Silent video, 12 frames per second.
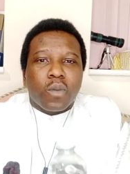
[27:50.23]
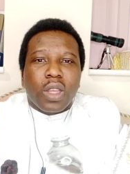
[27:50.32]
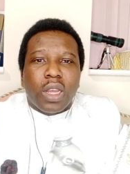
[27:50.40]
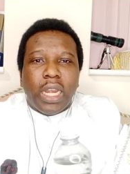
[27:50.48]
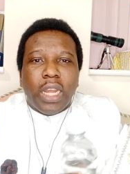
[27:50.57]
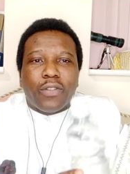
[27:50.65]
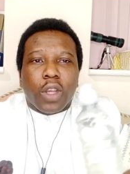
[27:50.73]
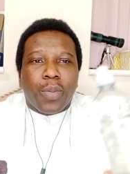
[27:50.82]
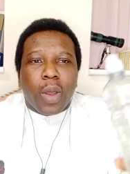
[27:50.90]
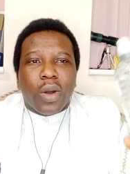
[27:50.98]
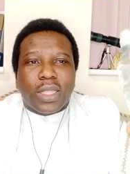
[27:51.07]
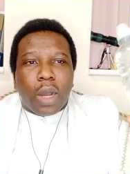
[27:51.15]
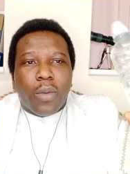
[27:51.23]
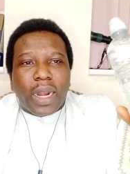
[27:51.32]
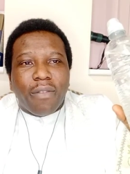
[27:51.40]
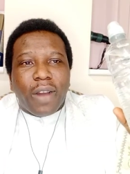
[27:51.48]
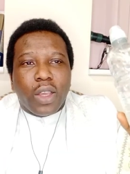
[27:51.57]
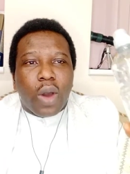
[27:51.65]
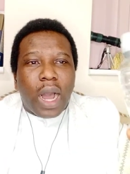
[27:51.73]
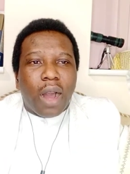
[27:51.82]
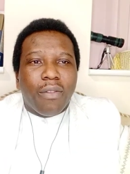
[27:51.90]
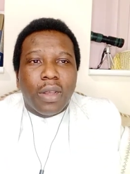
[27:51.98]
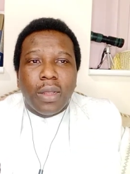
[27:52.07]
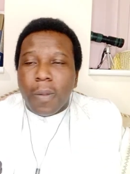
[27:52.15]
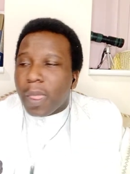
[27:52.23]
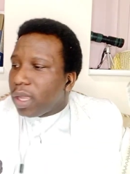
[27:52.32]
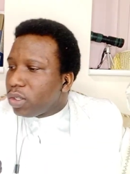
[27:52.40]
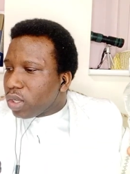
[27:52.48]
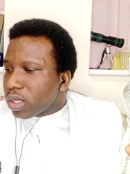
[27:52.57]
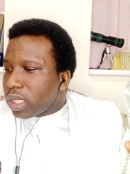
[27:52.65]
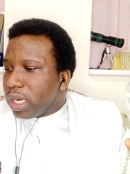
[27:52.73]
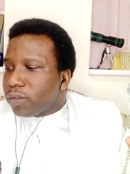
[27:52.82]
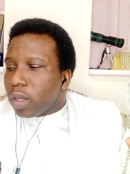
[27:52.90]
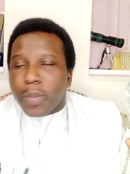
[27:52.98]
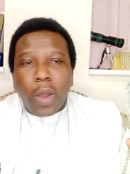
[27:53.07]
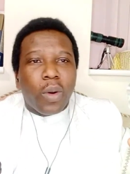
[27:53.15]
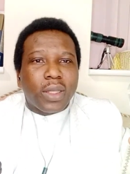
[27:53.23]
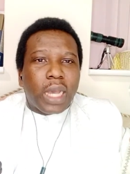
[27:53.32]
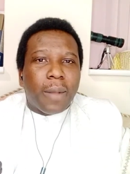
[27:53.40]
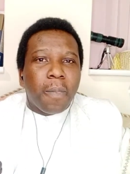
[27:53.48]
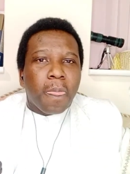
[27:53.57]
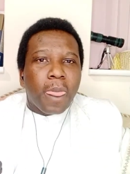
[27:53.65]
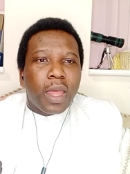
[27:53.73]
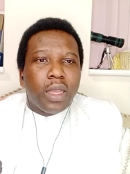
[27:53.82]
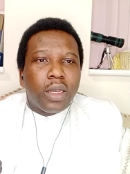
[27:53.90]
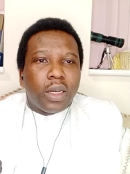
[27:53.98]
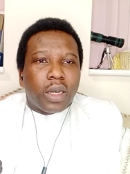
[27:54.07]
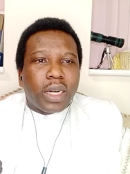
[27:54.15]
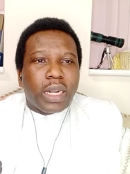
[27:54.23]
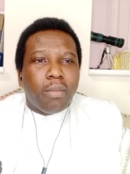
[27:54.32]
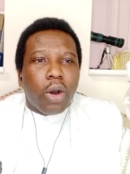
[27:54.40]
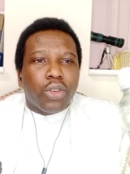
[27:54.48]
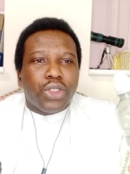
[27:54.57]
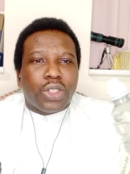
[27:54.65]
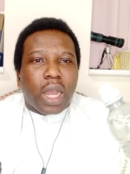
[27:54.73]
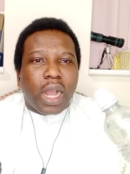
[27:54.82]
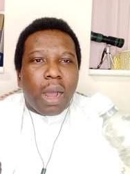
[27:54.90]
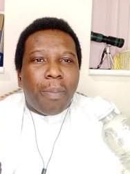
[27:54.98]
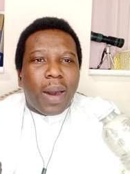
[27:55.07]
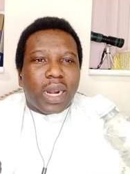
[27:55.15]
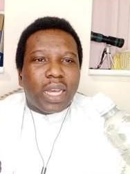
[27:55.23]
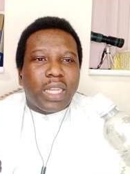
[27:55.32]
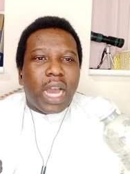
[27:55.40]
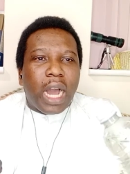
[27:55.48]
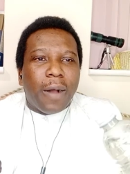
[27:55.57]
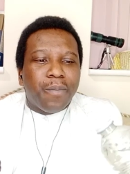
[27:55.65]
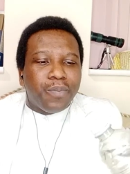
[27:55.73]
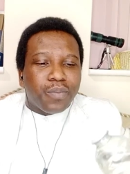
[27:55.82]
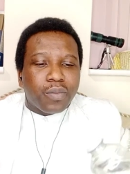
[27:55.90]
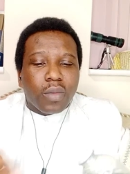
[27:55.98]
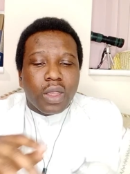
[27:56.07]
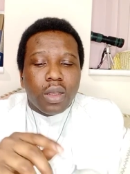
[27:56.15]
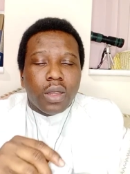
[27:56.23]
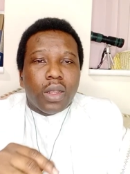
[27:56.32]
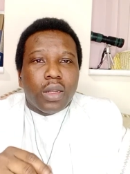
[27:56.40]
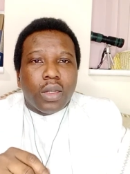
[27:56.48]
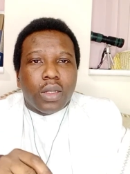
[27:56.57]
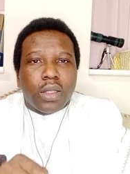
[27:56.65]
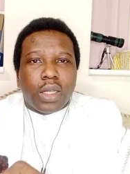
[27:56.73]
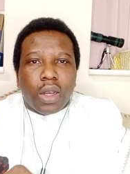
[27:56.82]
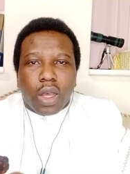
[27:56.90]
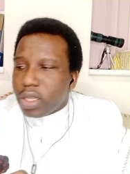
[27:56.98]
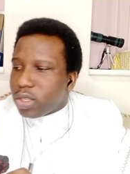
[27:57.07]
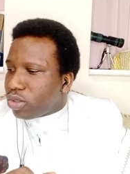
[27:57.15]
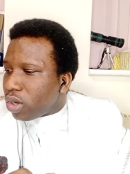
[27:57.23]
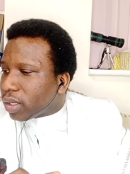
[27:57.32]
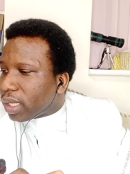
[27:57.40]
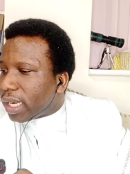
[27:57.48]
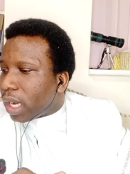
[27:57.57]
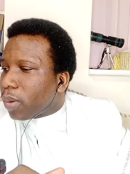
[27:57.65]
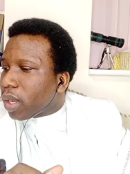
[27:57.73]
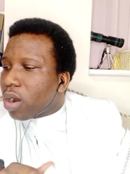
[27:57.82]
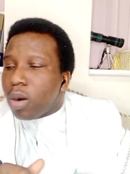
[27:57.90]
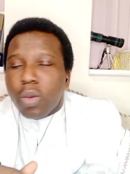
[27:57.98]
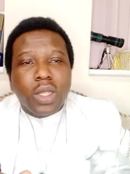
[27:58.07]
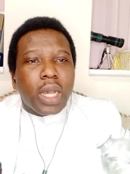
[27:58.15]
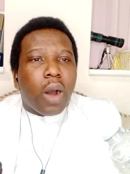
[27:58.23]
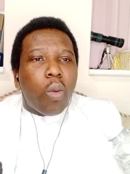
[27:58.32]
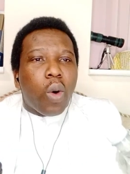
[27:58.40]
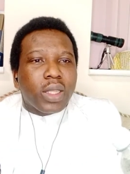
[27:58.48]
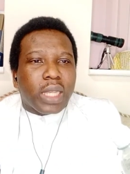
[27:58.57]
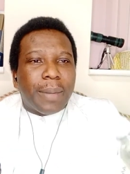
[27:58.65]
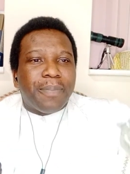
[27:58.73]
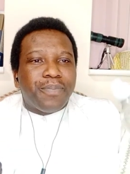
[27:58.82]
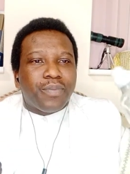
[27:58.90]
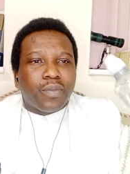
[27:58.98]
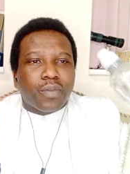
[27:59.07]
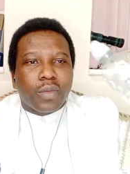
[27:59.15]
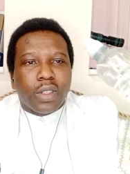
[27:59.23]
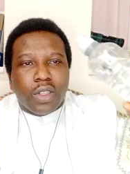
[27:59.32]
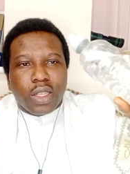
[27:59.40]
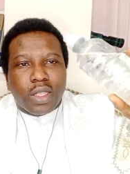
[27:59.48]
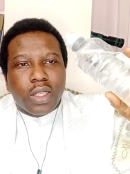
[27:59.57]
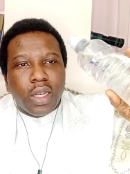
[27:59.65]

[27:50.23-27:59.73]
Lift up your water wherever you are. Just lift up your water. Rebo Shaka Paradia. The Lord instructed that we come with water. Just